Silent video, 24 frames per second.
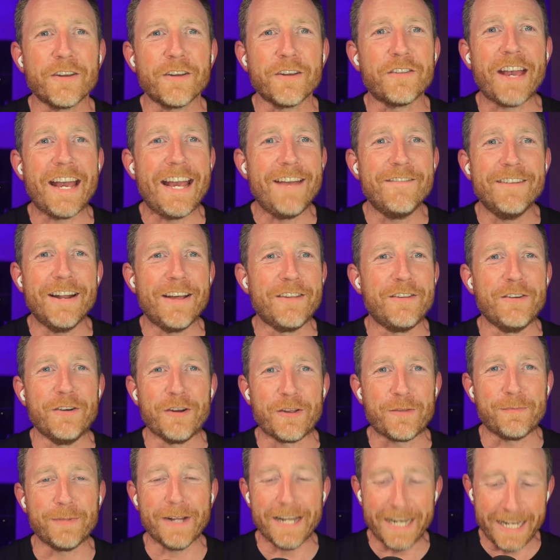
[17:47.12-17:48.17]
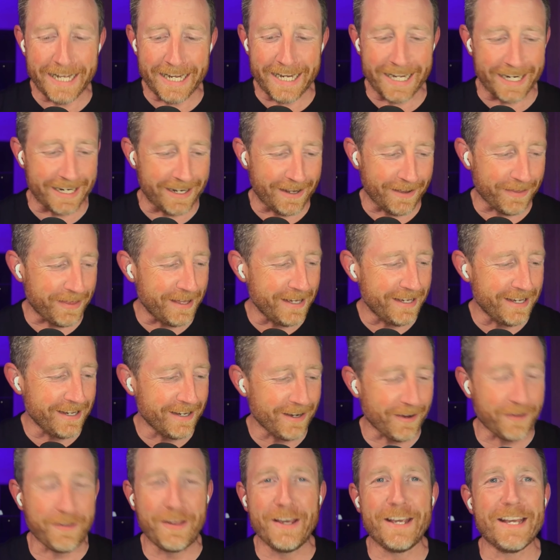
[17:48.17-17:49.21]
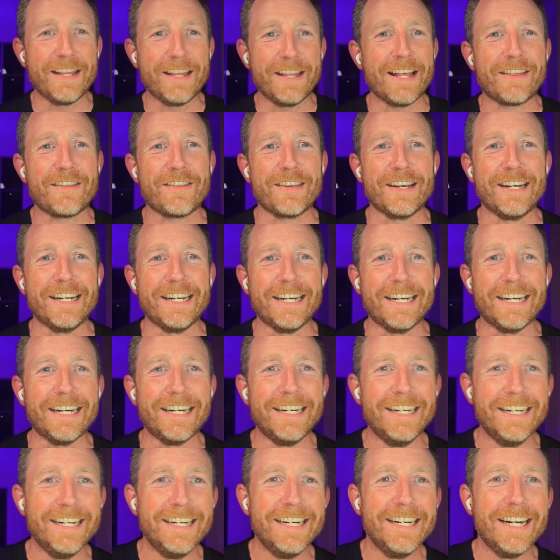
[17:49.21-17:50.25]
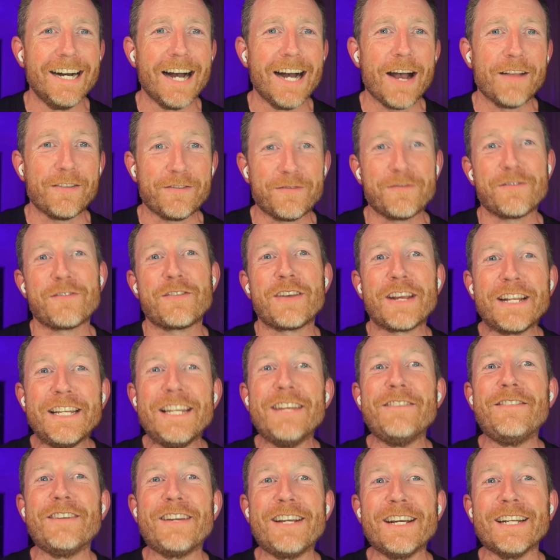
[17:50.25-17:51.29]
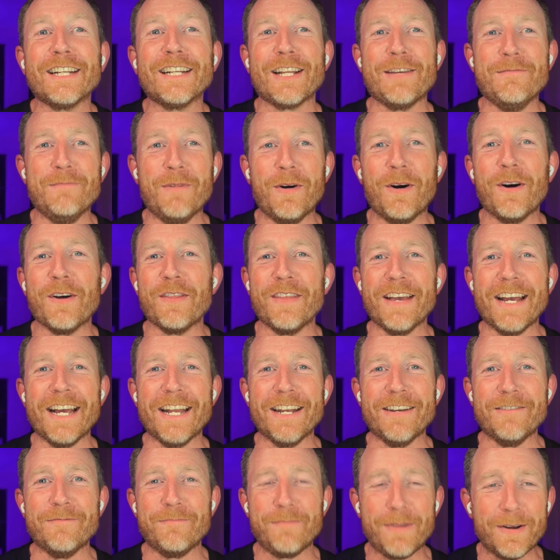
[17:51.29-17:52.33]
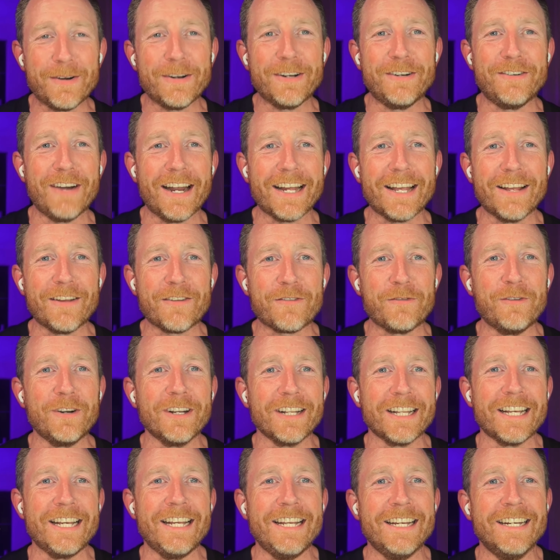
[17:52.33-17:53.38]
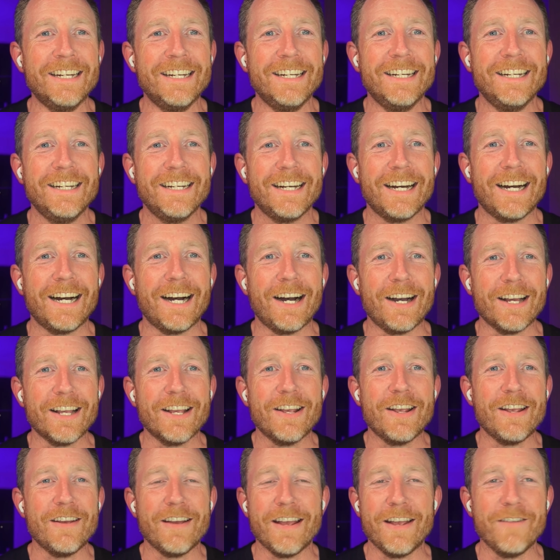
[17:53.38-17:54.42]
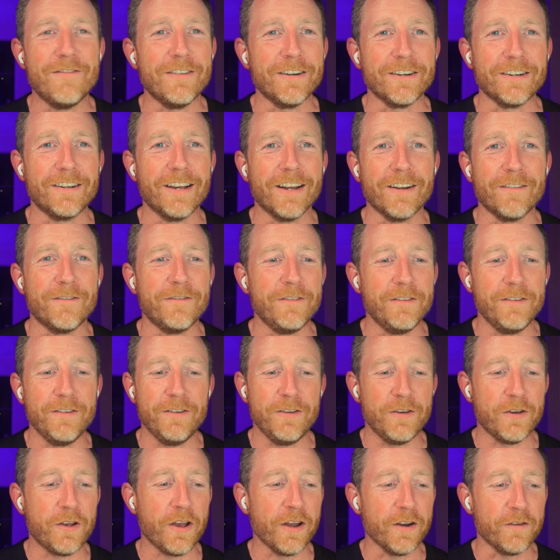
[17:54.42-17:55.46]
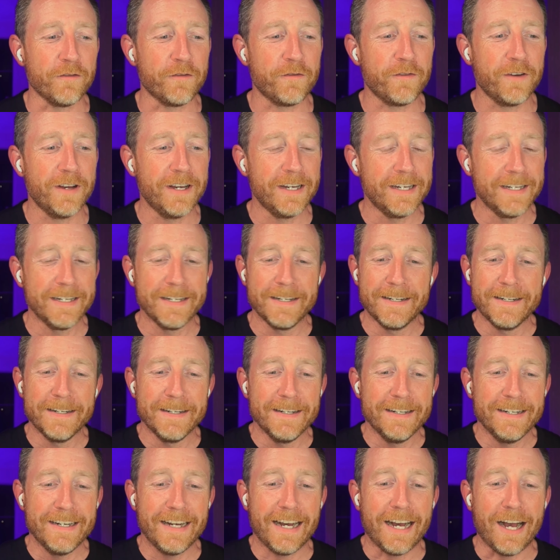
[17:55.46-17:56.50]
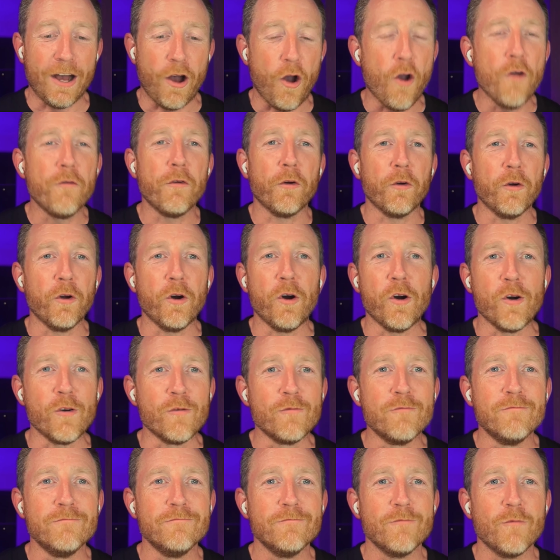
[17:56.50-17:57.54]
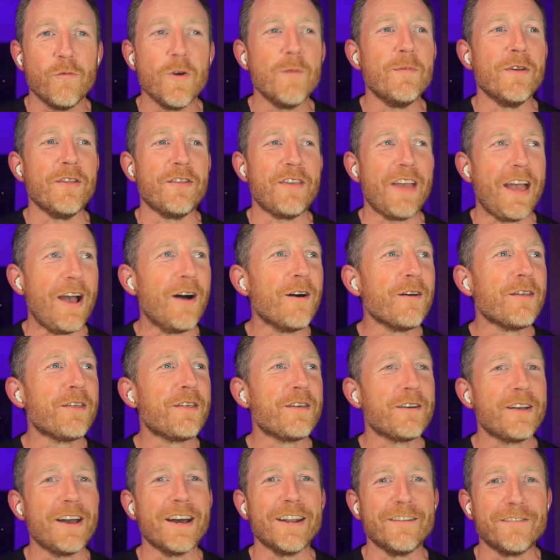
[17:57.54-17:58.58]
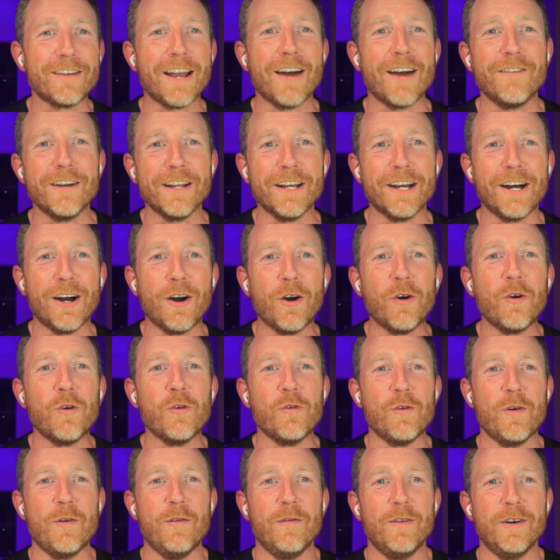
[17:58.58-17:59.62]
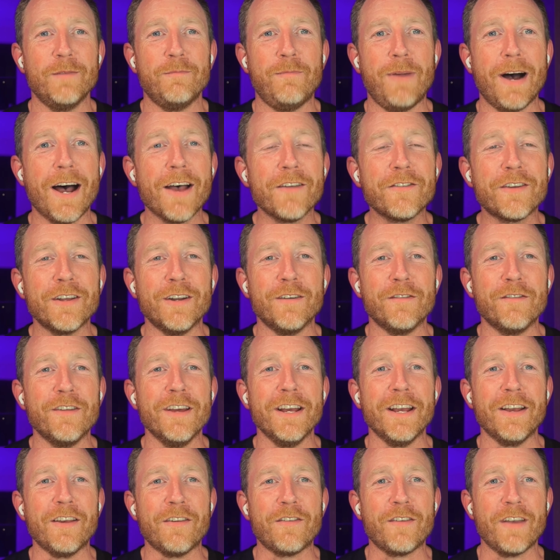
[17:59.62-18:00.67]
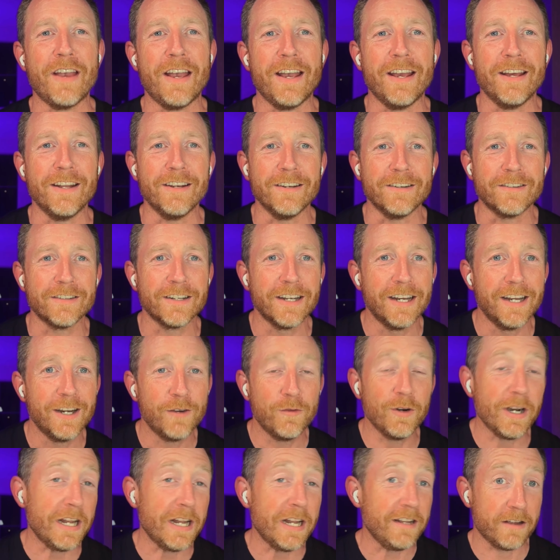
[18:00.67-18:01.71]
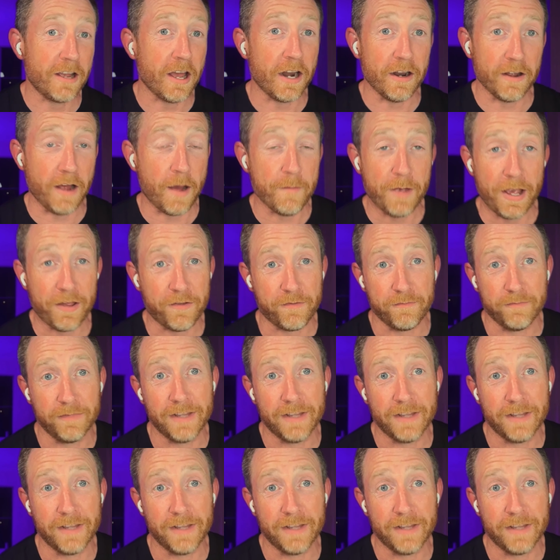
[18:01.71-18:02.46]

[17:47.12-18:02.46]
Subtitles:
was going to say, even as you're explaining it, I was thinking that's significantly more than period tracking is really even kind of overall women's health, kind of covering a whole basket of things and really kind of, I guess,